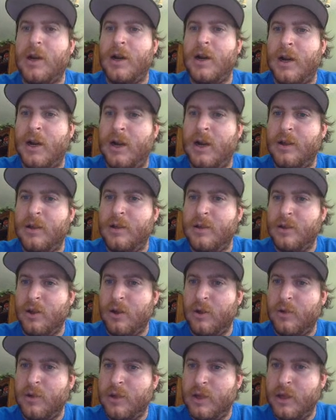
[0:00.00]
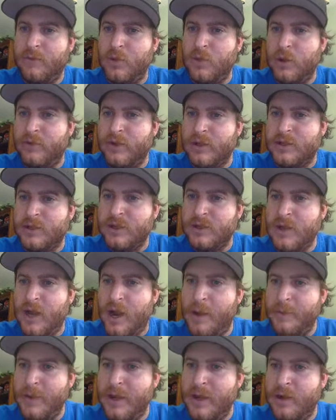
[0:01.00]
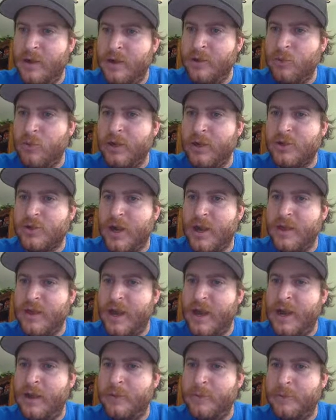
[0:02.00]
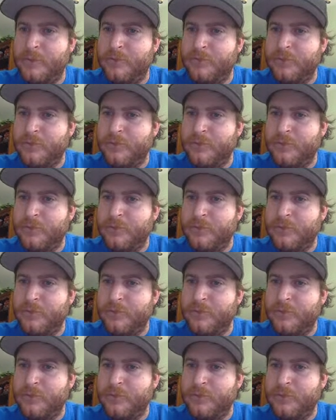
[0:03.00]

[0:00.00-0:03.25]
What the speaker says: if you have a denominator, you want to try that.